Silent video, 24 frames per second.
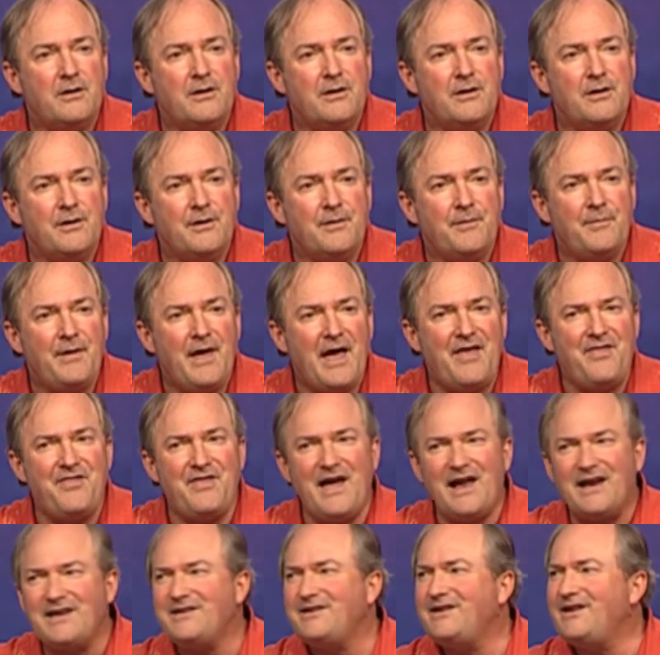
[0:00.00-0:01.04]
And
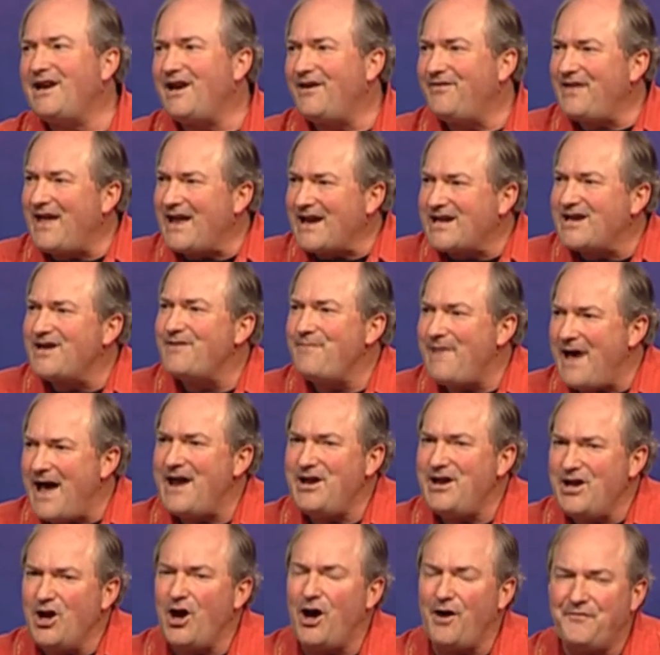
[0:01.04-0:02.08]
that, that commanding
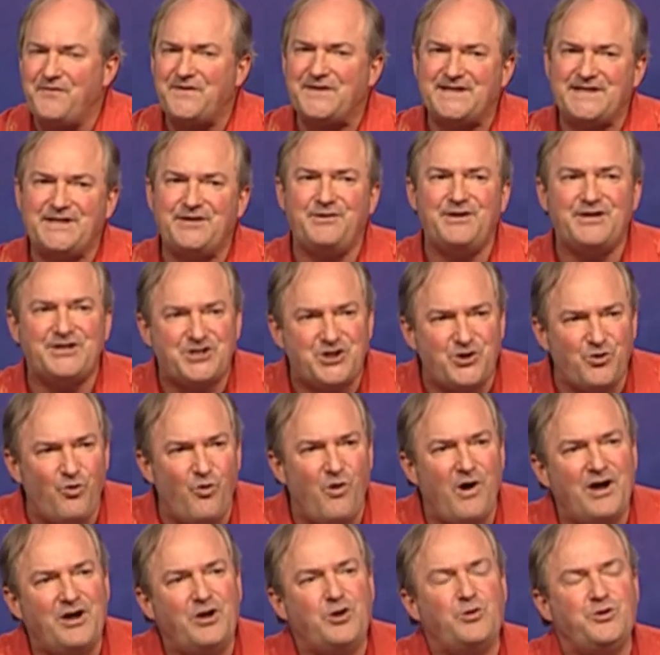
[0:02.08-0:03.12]
officer is the one
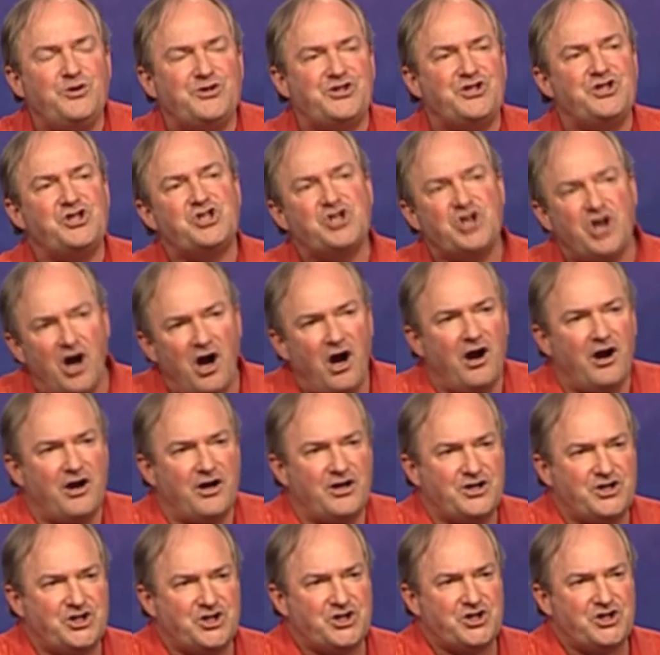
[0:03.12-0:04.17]
who's in
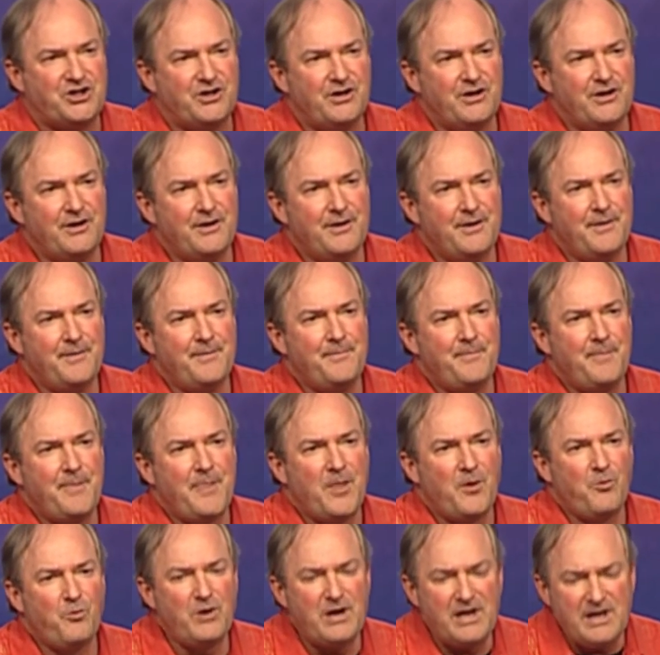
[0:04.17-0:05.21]
charge.
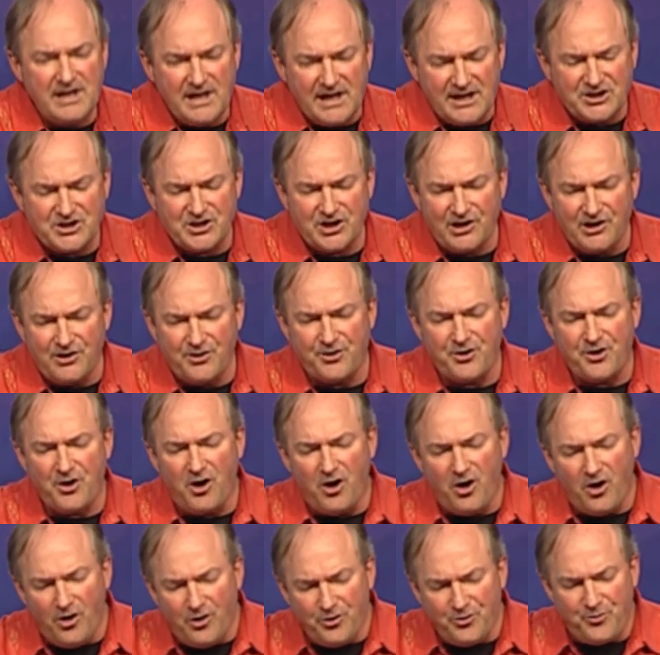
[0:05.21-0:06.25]
We need to learn to
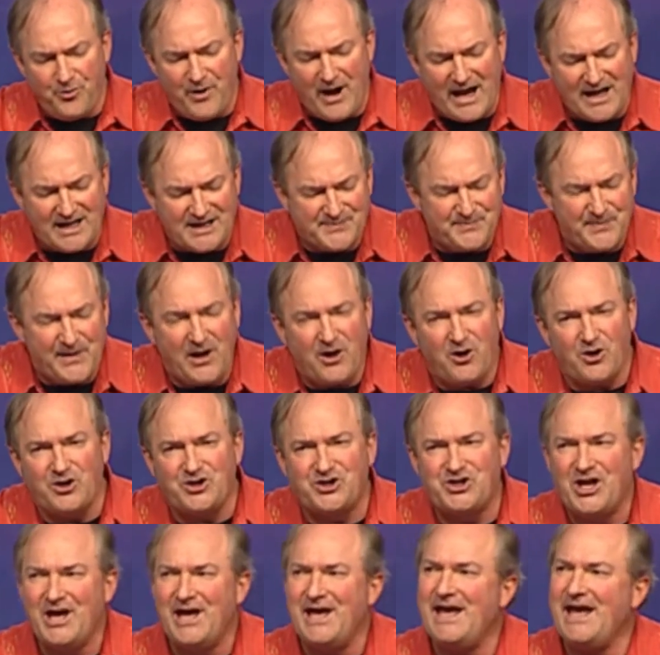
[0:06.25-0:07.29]
hold ranks because
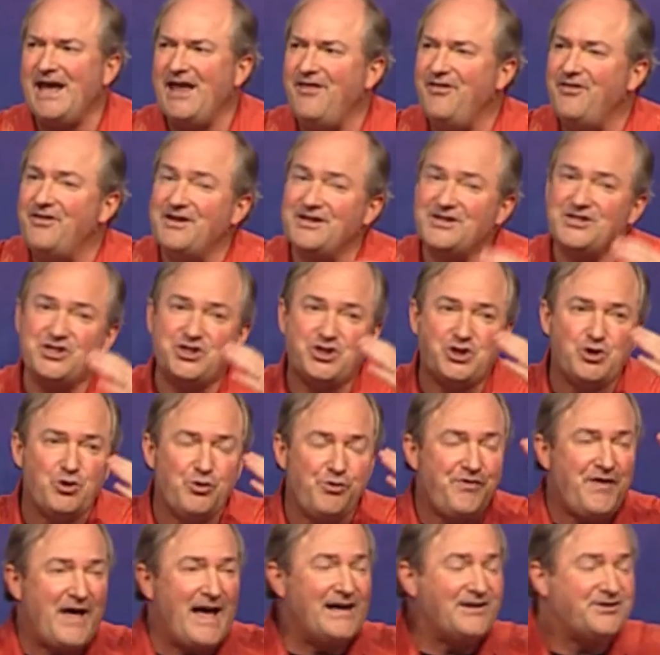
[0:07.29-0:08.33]
in this
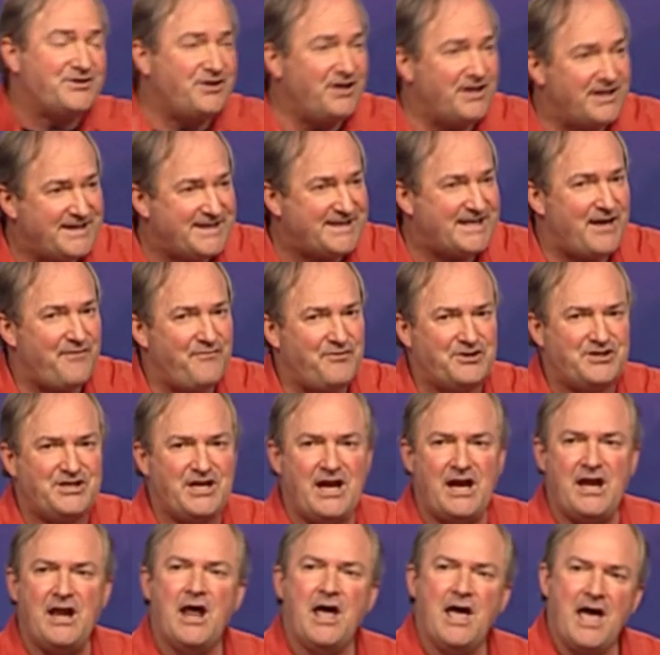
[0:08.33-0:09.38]
2017
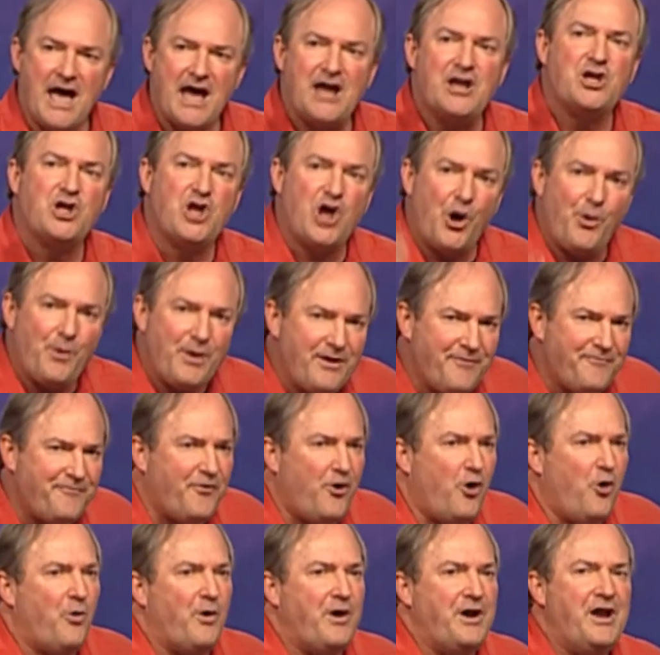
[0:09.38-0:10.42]
and going
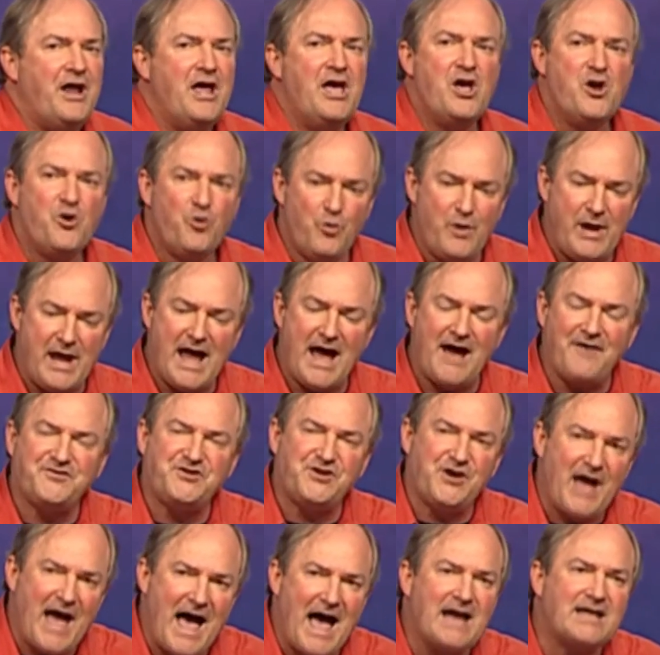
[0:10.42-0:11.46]
forward, we have to
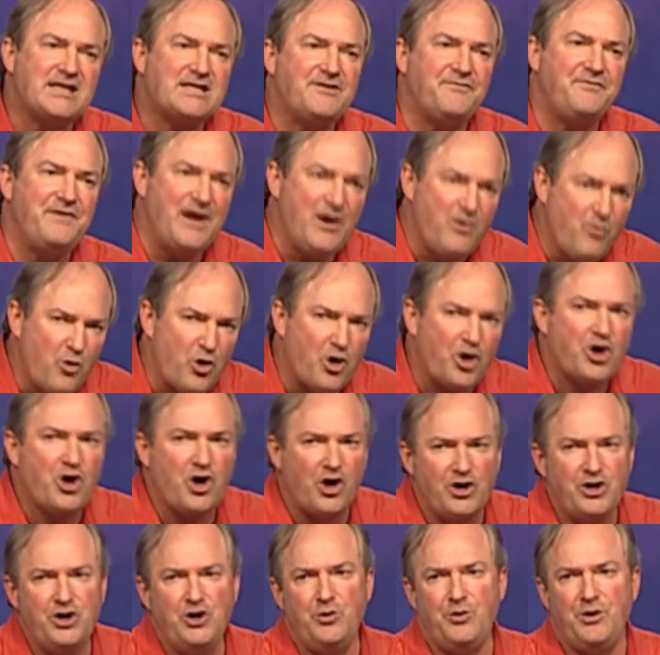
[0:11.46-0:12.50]
actively work on
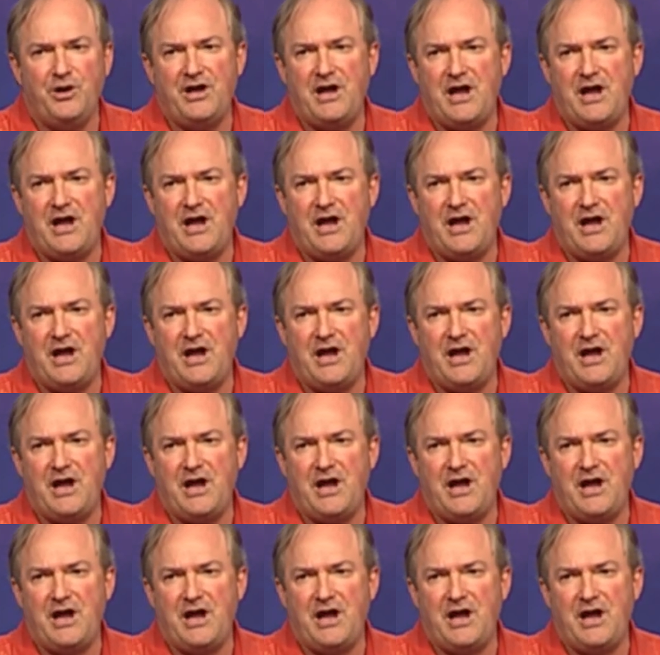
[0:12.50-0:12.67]
unity.